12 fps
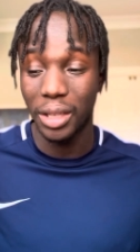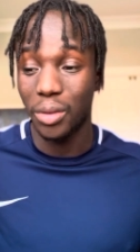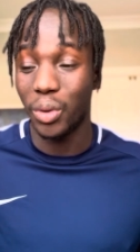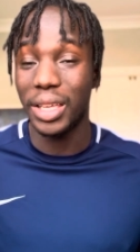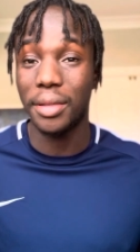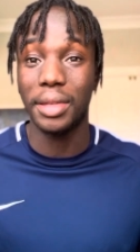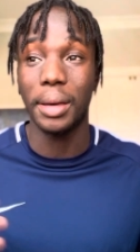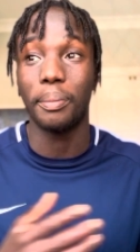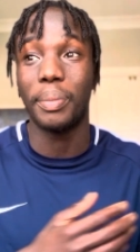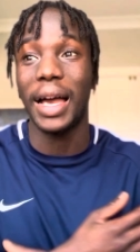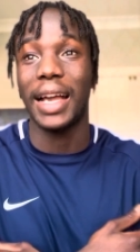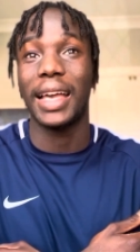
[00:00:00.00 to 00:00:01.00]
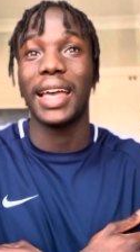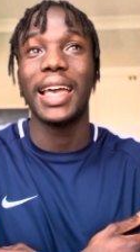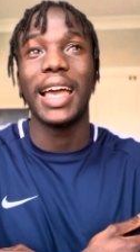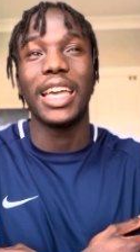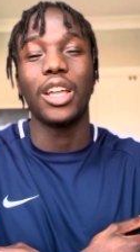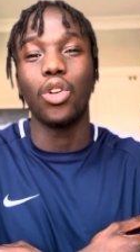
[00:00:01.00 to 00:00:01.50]
when you sit back
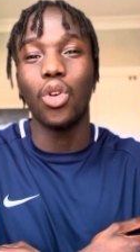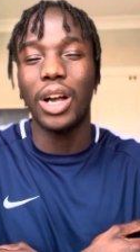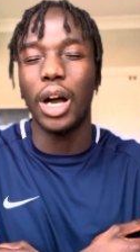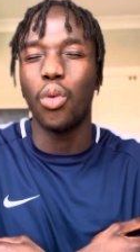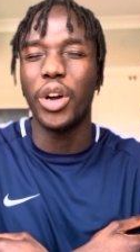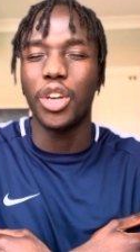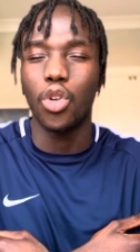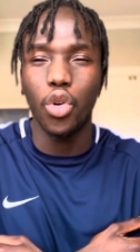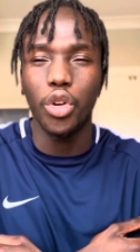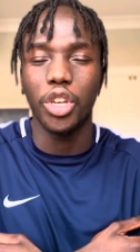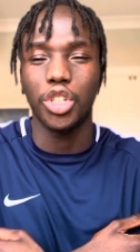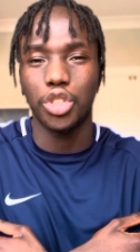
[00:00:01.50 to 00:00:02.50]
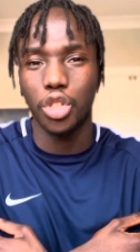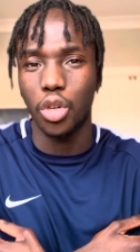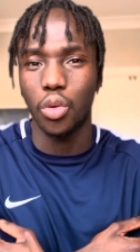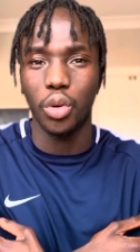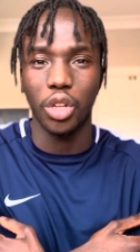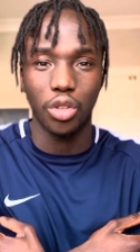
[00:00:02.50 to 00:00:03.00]
and you look at what you could have, should have,
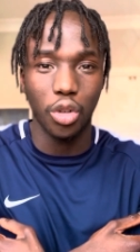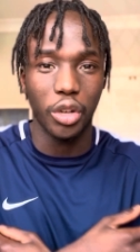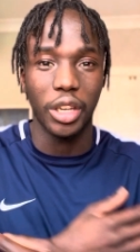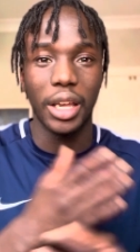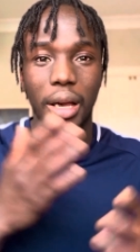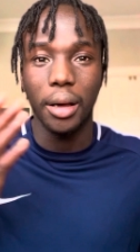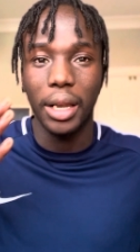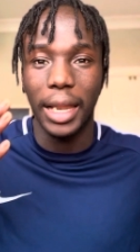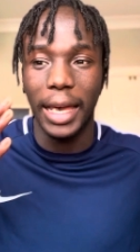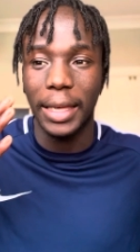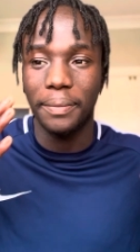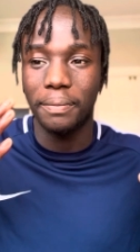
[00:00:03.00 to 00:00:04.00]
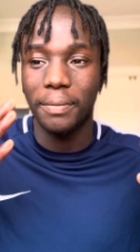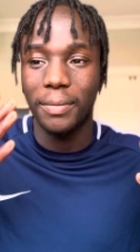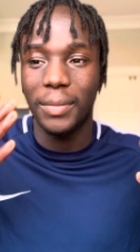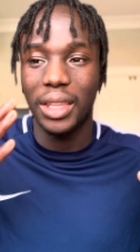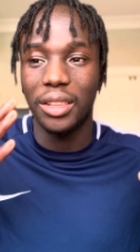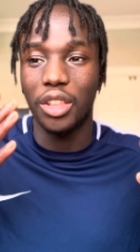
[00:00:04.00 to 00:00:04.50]
would have done. Like,
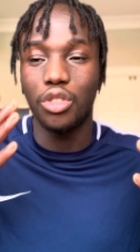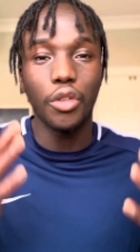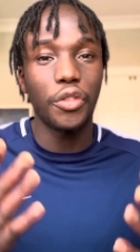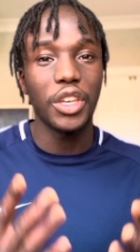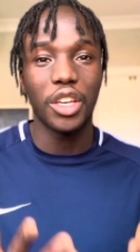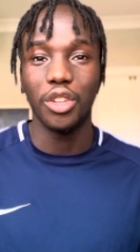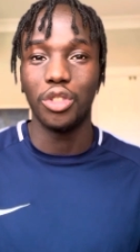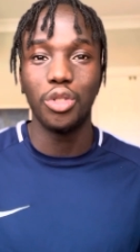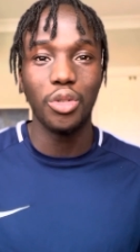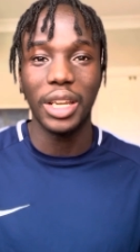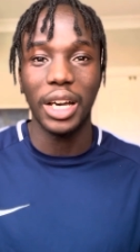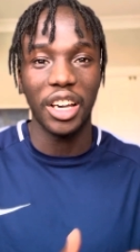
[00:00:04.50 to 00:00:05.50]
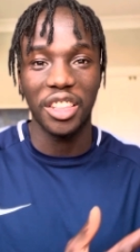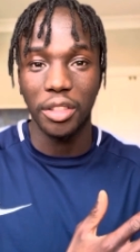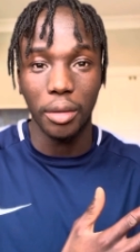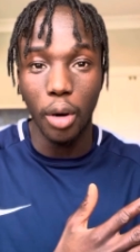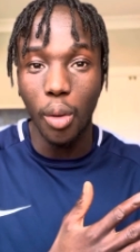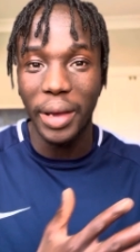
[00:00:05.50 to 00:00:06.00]
There's nothing you can do now. It's,
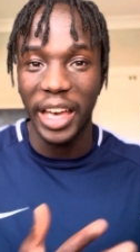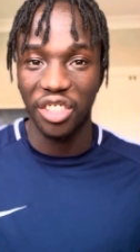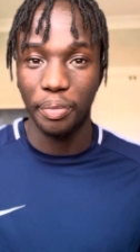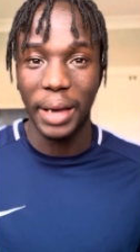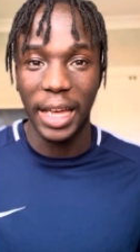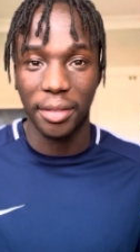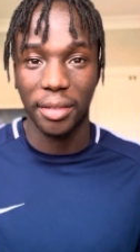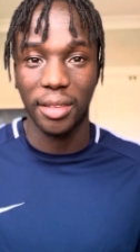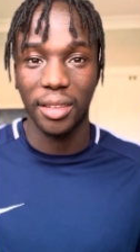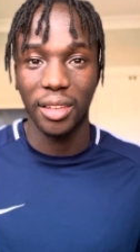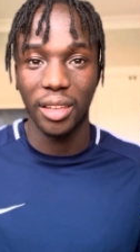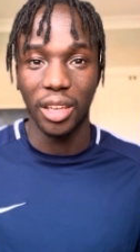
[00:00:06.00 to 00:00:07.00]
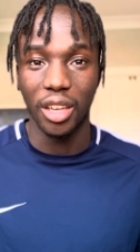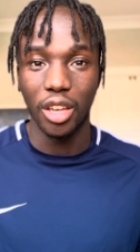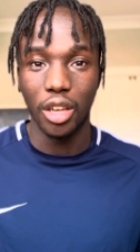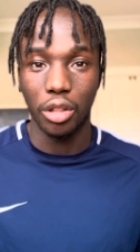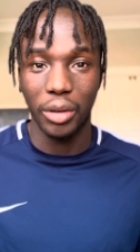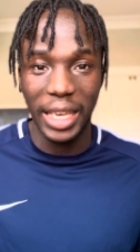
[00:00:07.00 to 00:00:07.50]
the moment has passed.
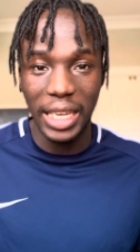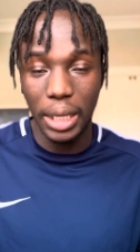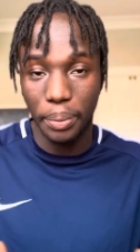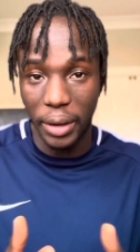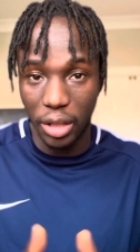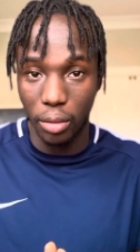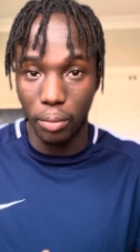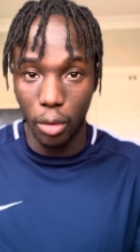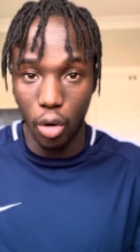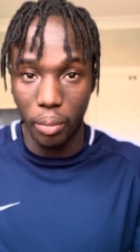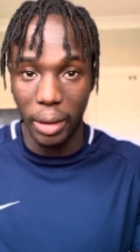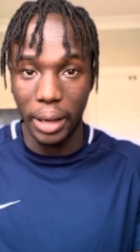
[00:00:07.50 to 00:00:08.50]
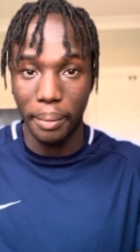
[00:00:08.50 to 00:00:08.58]
So in the present moment,